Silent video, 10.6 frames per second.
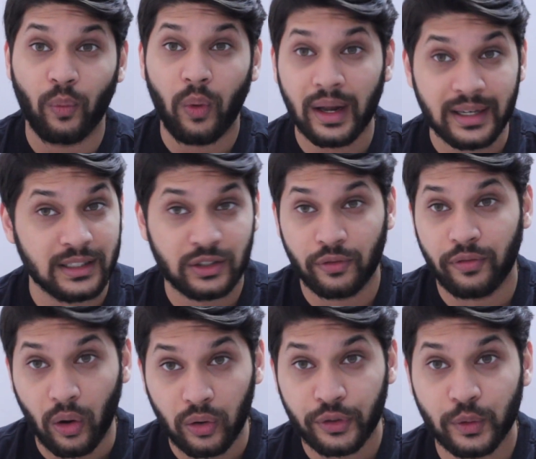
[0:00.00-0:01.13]
one is to
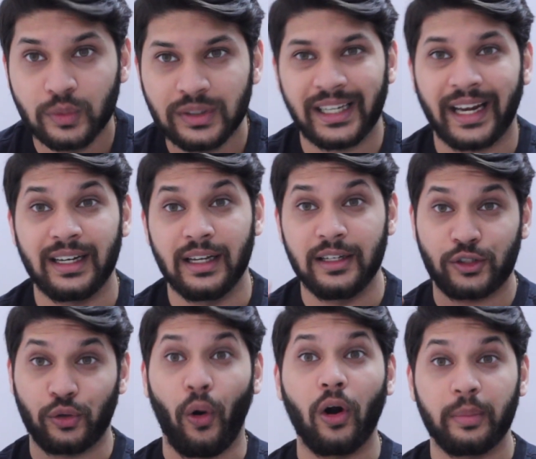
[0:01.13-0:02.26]
follow you, second is
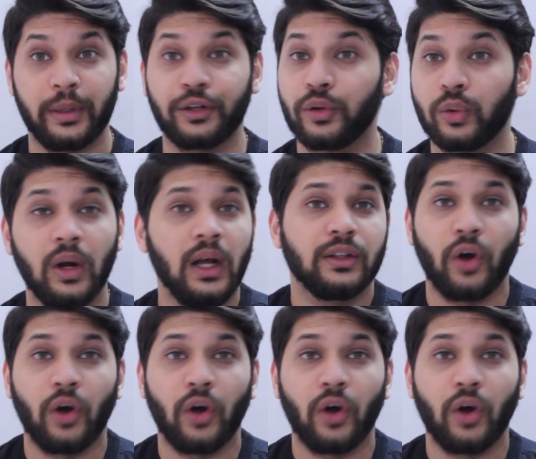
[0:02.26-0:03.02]
to orbit you.